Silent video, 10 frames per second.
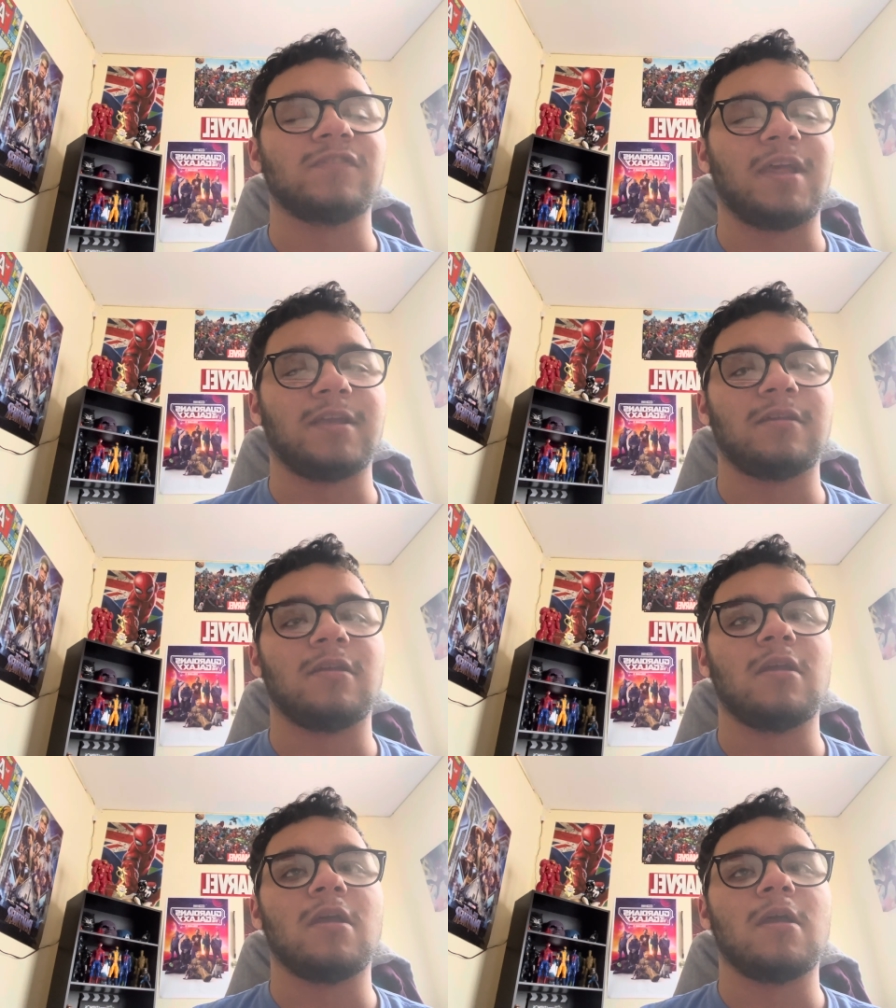Like,
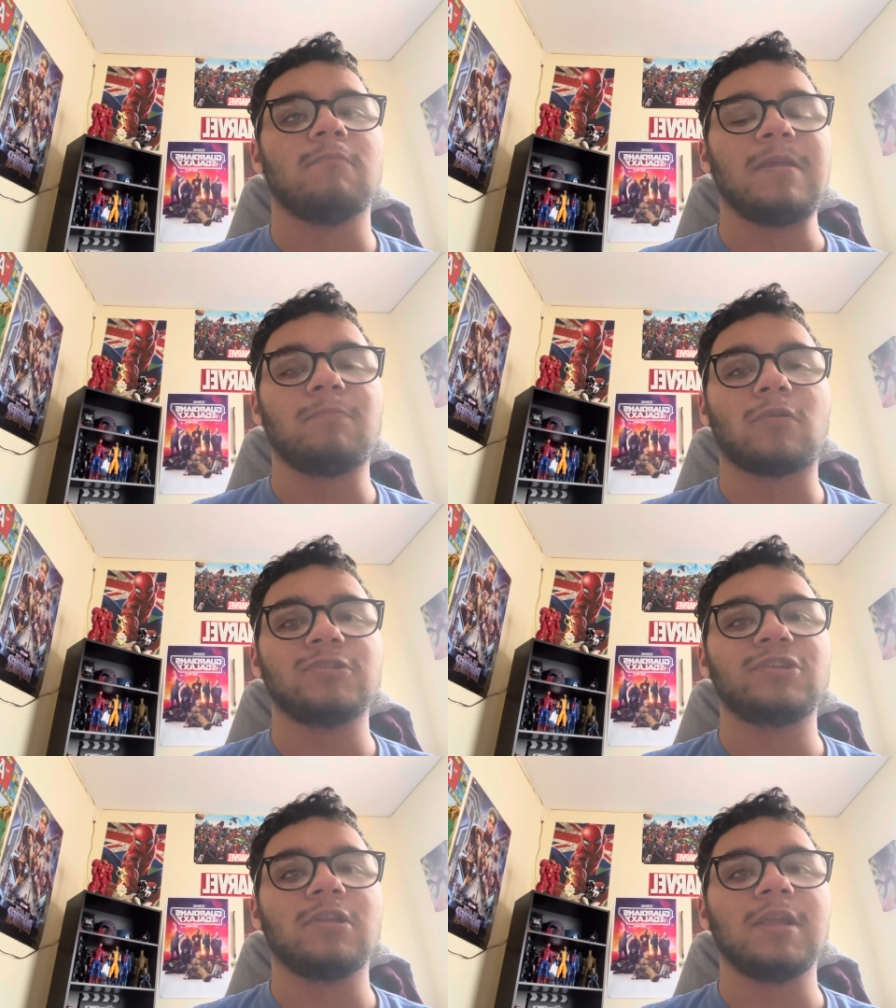me
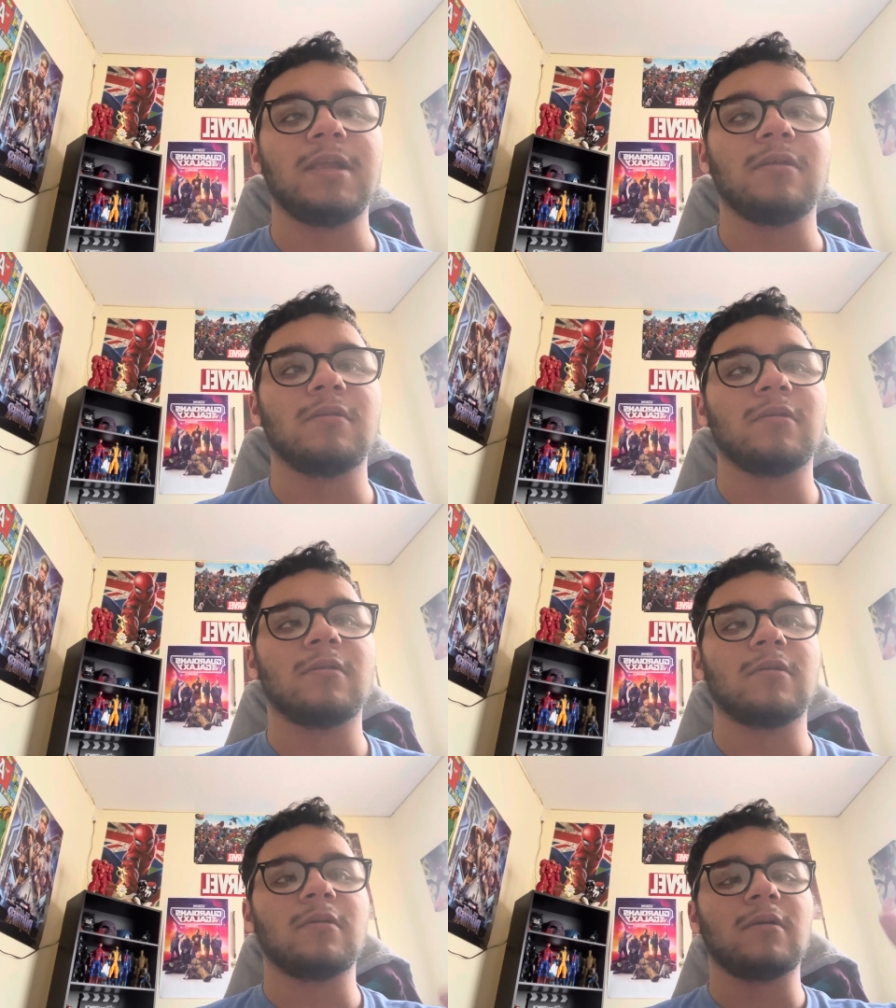personally,
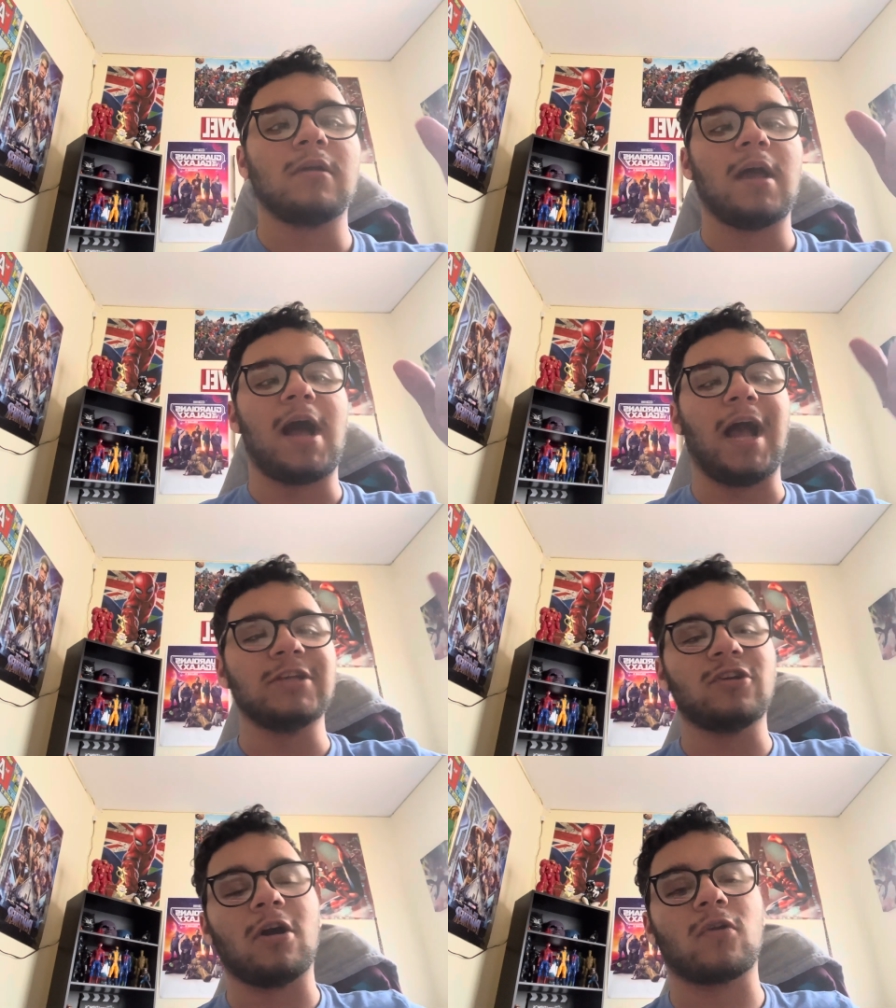I
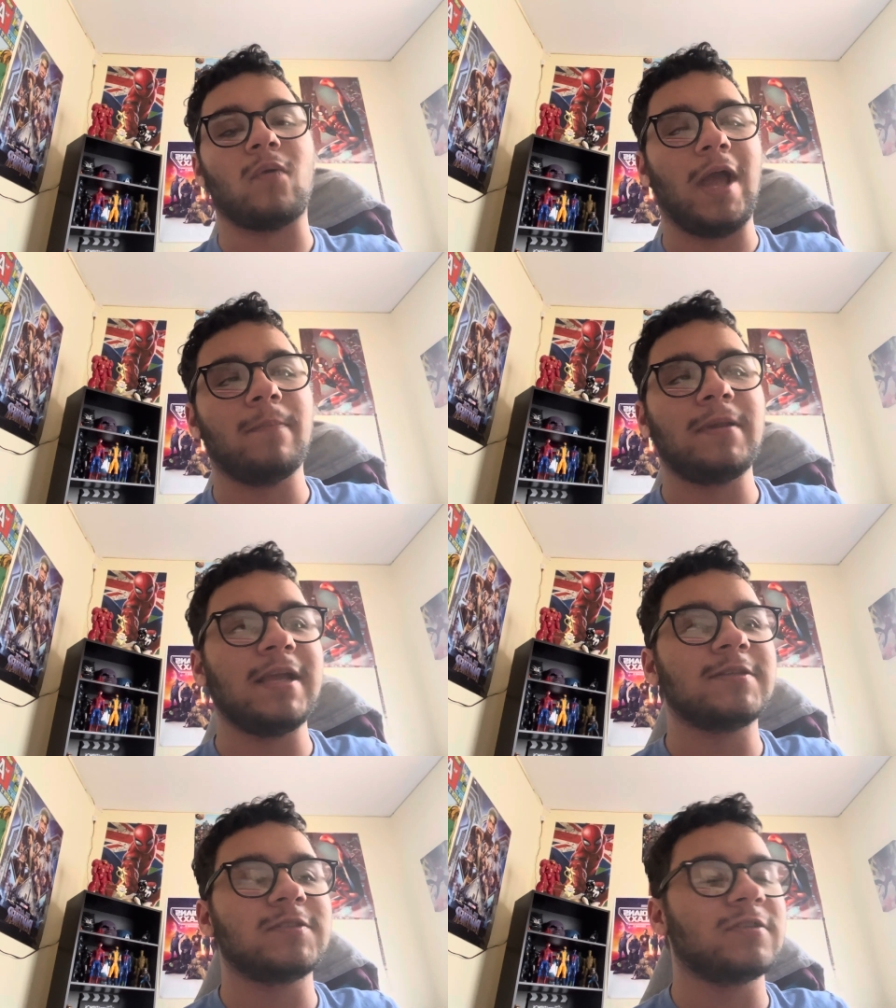saw A Quiet
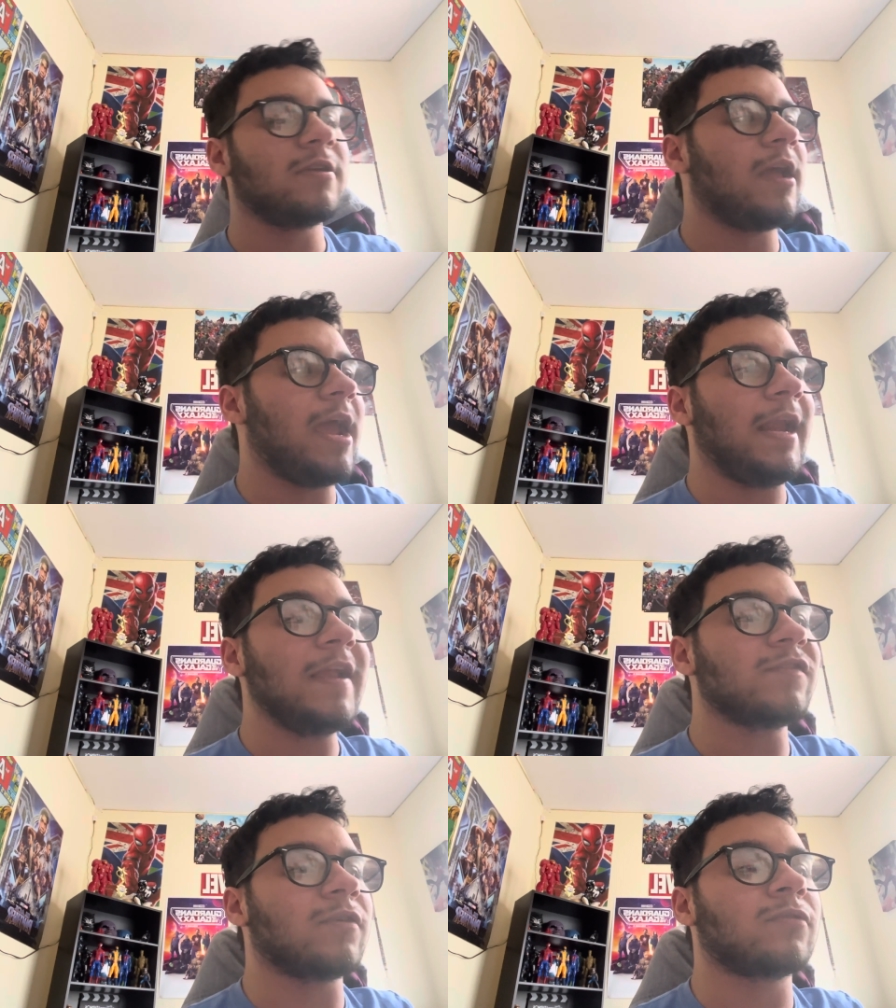Place, and
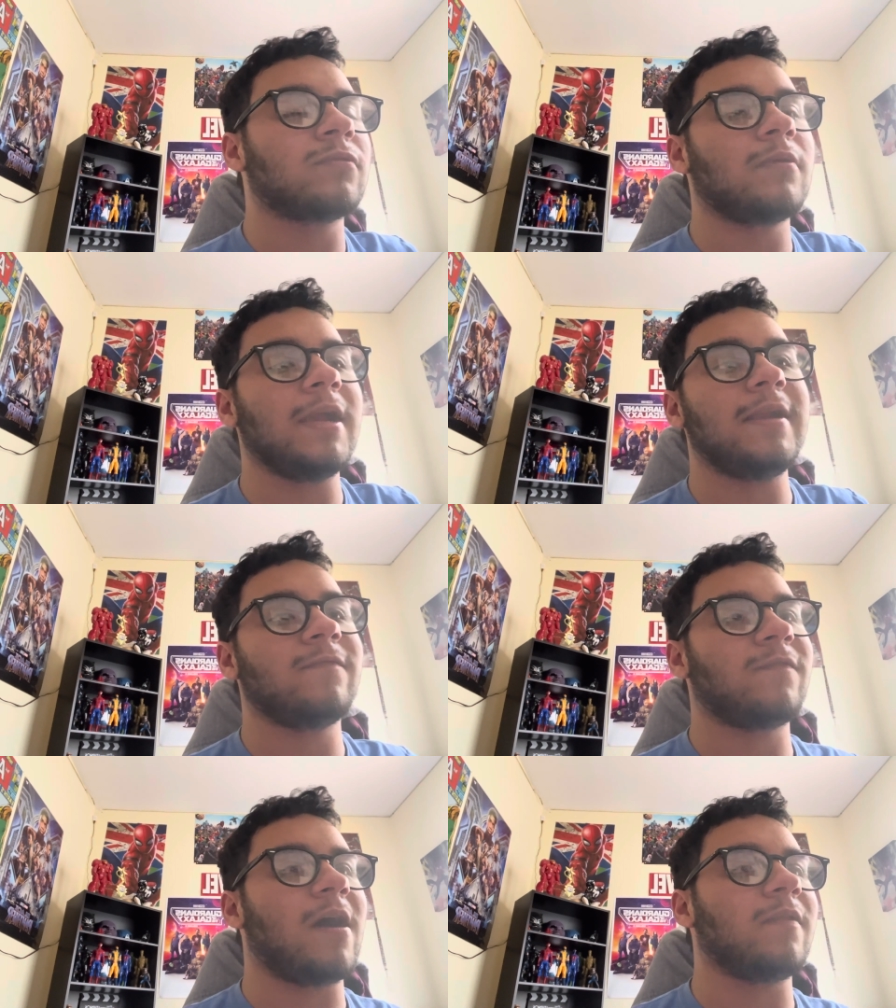he's a great
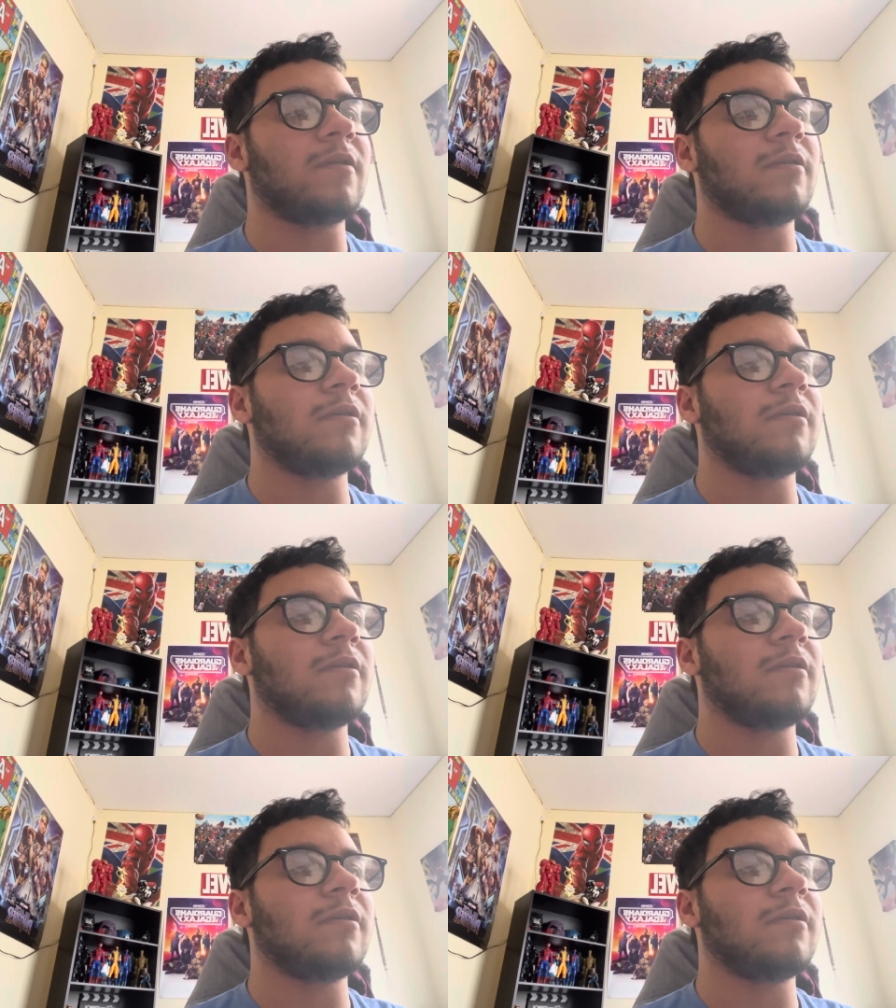father.